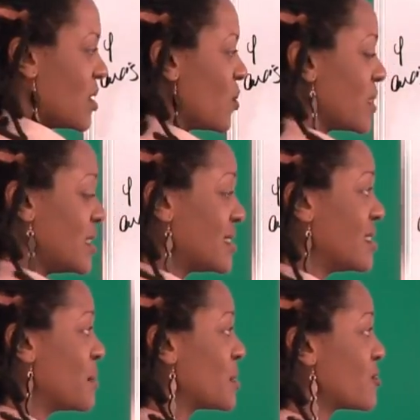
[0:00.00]
know what these
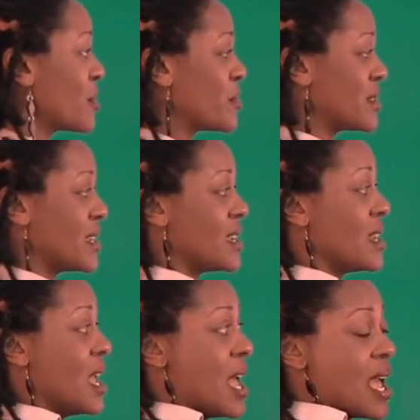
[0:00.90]
numbers
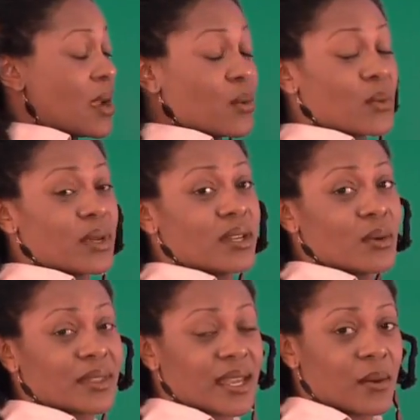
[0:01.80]
represent and what we
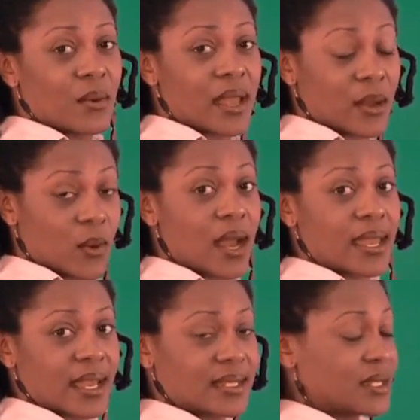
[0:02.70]
know what that
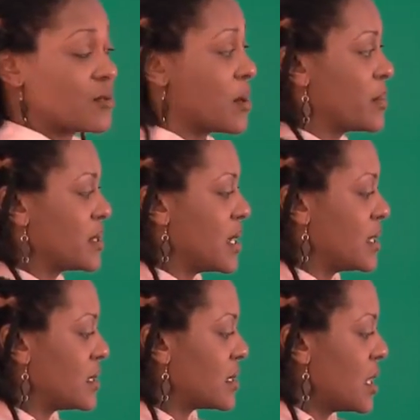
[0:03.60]
y-axis
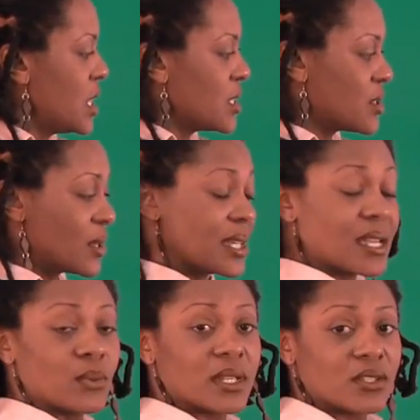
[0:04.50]
represents. So
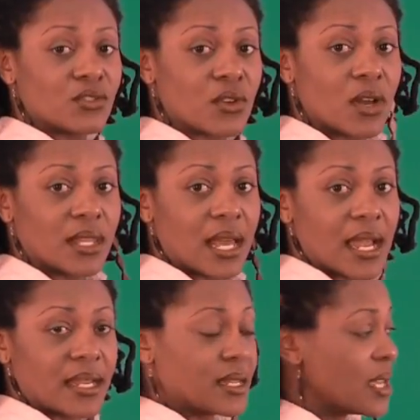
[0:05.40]
again, we can draw a
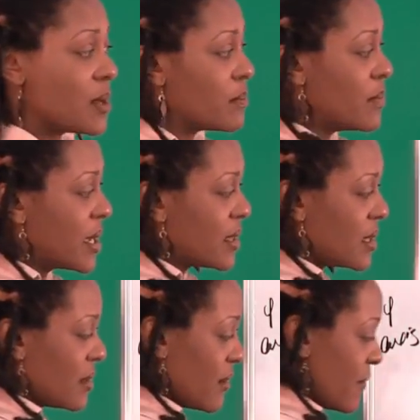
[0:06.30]
line and make
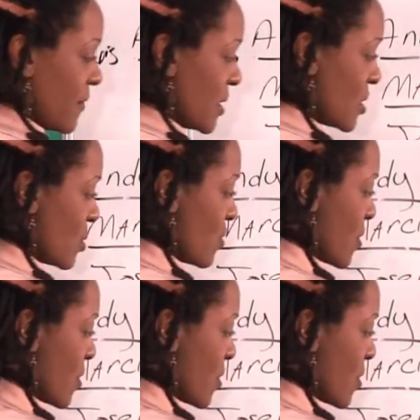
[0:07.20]
a visual